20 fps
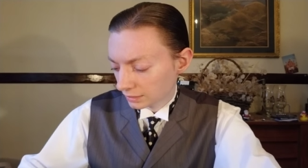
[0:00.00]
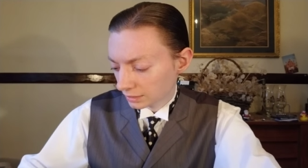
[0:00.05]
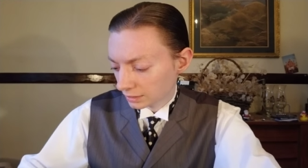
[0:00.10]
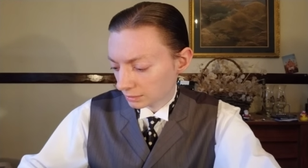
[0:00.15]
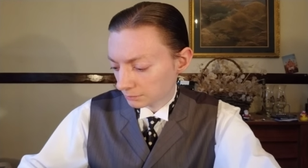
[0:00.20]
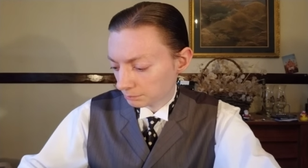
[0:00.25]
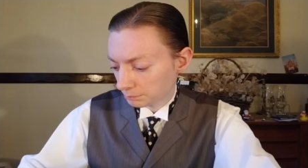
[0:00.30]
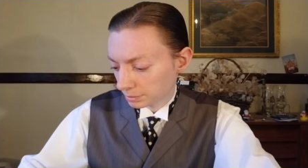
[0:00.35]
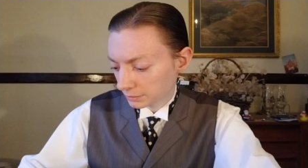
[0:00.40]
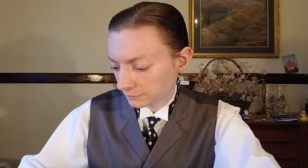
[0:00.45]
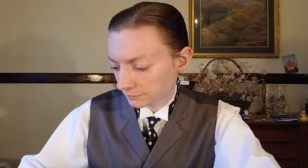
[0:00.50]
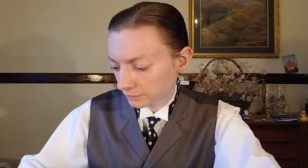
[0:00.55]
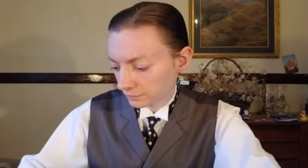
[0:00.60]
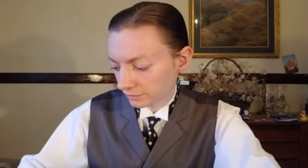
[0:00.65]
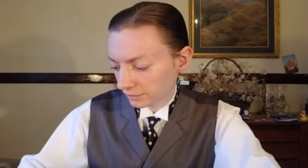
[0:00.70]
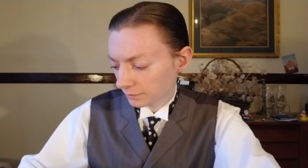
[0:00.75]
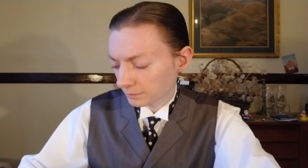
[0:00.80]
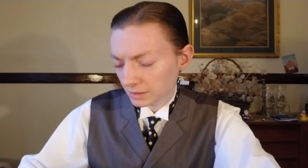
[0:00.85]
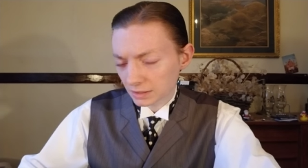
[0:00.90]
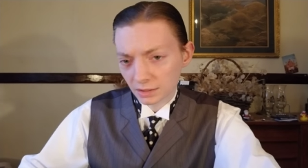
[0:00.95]
Um, but for
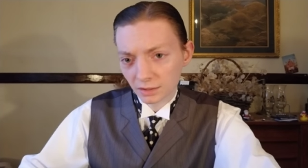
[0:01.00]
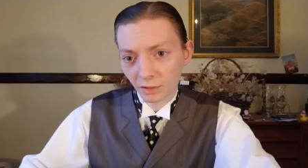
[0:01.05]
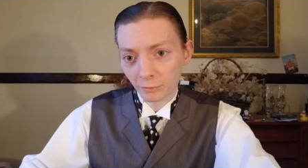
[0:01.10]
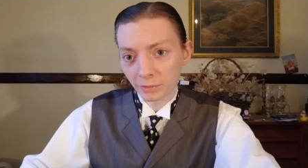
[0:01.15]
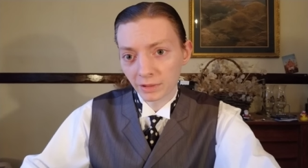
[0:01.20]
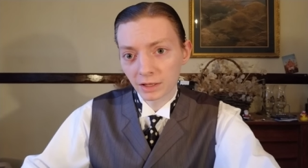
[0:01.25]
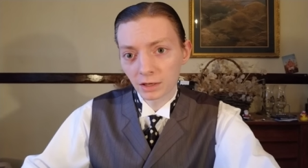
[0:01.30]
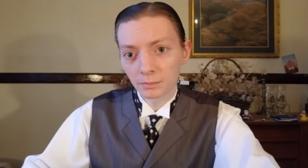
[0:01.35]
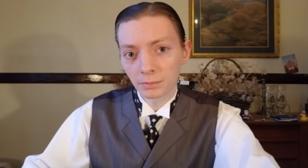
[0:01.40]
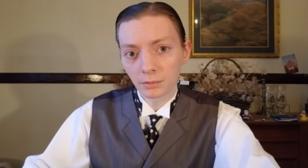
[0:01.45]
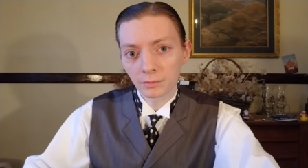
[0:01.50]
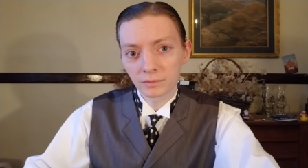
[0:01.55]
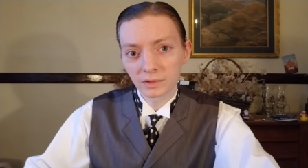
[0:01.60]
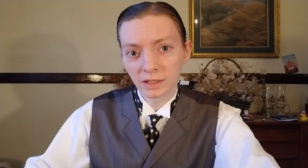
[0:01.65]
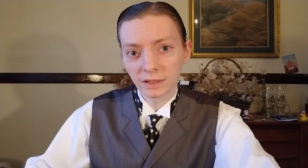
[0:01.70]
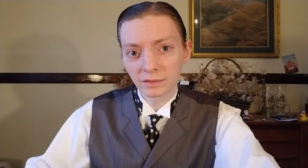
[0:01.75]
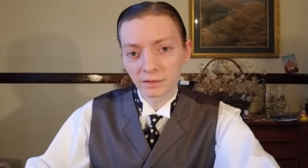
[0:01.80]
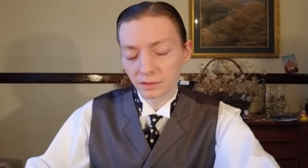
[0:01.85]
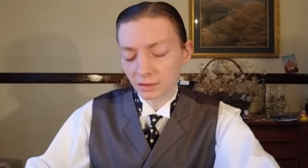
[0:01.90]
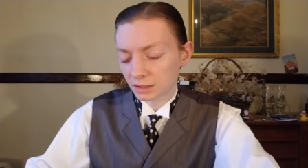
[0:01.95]
some inexplicable
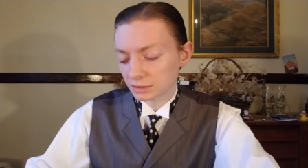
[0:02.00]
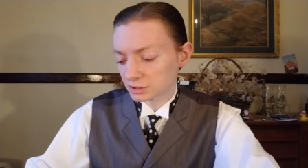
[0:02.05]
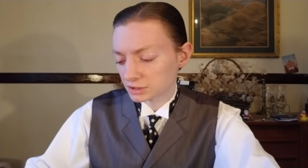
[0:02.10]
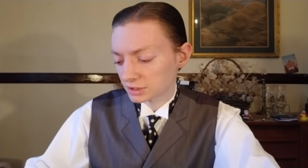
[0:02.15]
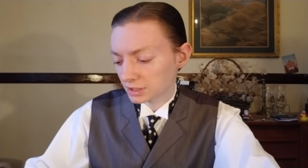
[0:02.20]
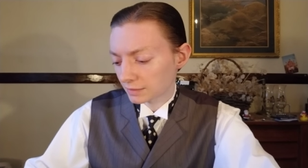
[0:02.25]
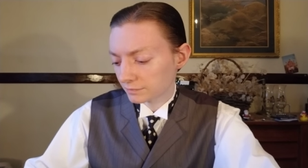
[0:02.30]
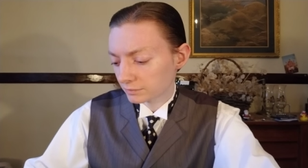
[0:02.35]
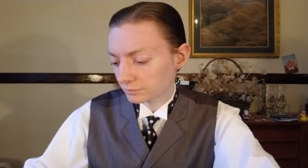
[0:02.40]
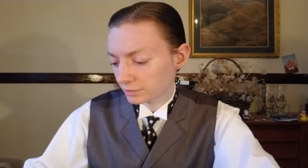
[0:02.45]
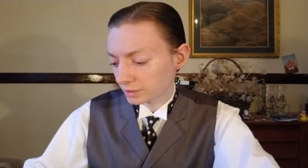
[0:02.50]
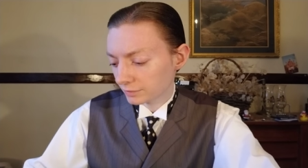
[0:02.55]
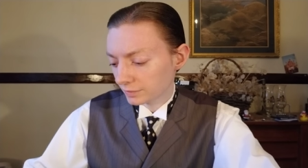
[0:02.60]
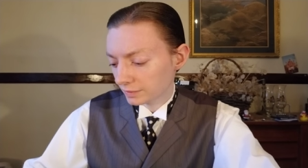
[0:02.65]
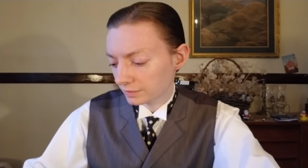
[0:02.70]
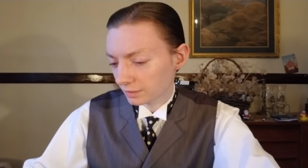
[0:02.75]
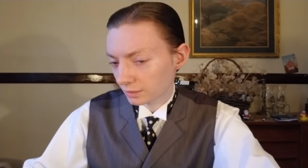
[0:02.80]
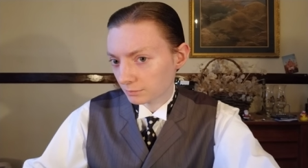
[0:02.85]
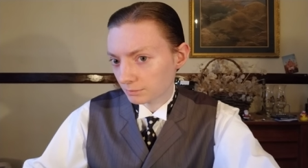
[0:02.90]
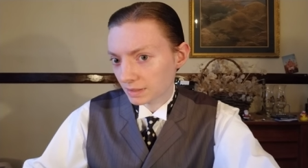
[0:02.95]
reason, I just haven't really
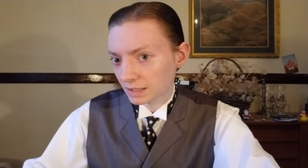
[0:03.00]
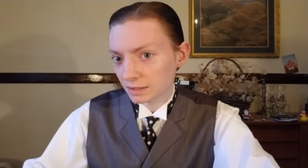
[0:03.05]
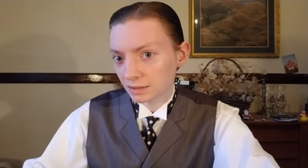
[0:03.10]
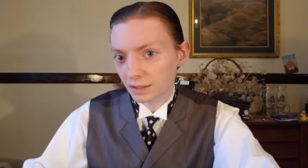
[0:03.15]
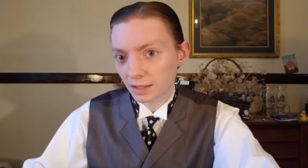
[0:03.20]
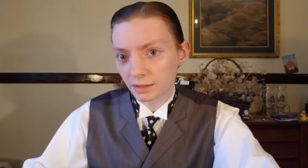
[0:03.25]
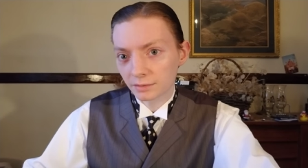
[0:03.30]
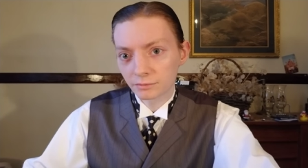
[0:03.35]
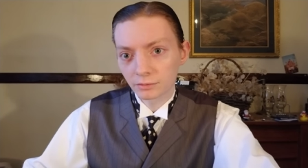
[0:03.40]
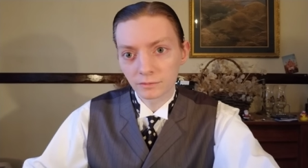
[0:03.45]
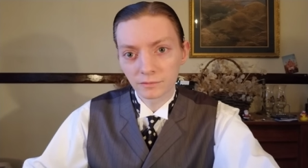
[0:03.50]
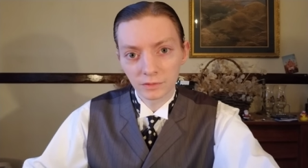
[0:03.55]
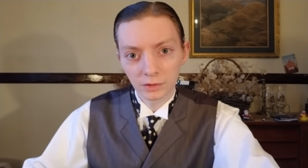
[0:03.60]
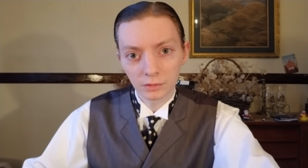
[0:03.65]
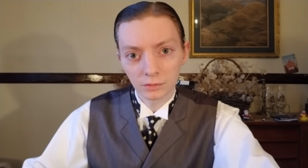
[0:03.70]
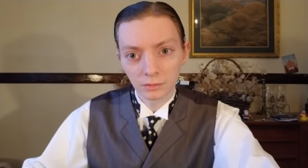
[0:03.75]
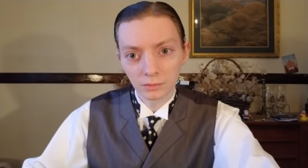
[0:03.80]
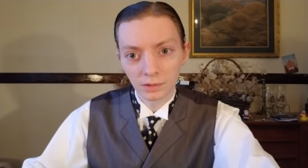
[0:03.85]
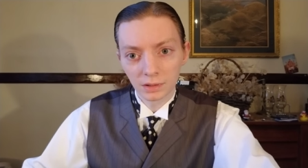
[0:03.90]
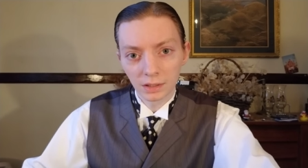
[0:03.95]
done many a
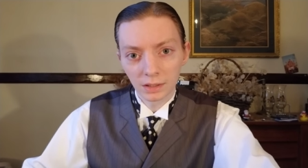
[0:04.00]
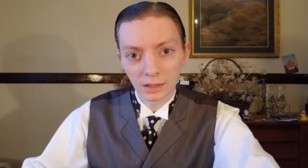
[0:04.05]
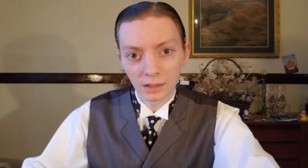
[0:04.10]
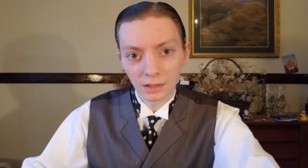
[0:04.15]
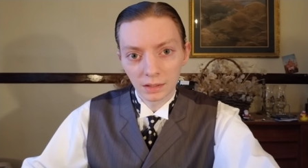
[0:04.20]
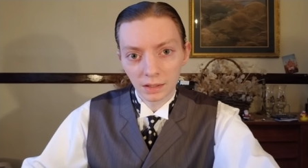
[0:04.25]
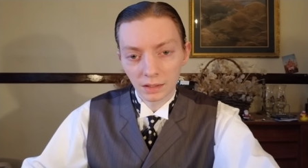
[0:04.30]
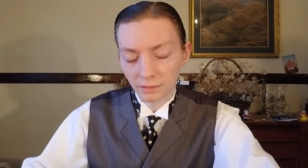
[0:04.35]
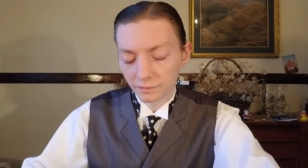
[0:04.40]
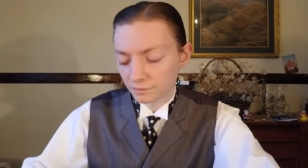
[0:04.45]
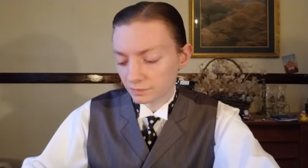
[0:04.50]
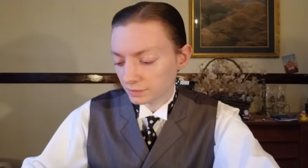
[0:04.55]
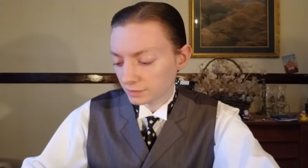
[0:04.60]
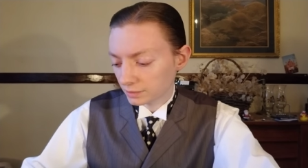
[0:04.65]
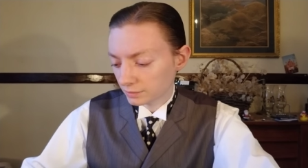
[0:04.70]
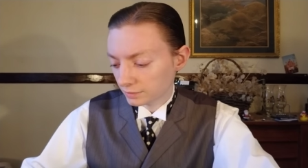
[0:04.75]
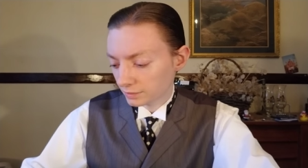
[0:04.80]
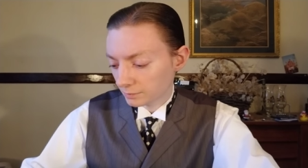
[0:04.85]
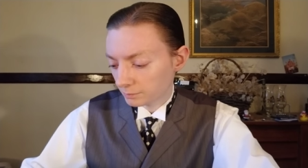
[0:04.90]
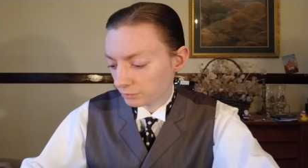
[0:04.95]
review of
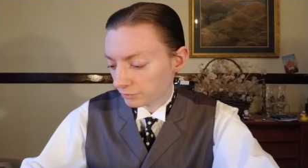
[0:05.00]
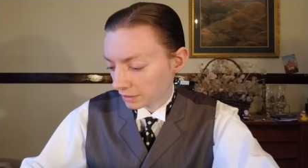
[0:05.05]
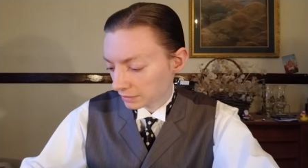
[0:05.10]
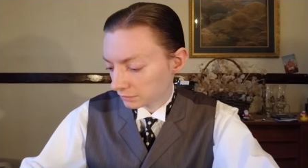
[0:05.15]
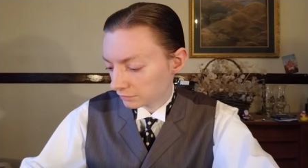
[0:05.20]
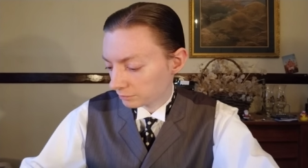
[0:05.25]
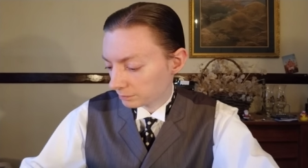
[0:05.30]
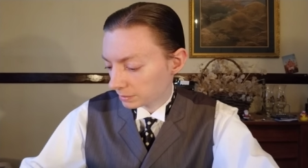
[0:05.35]
the, the bread of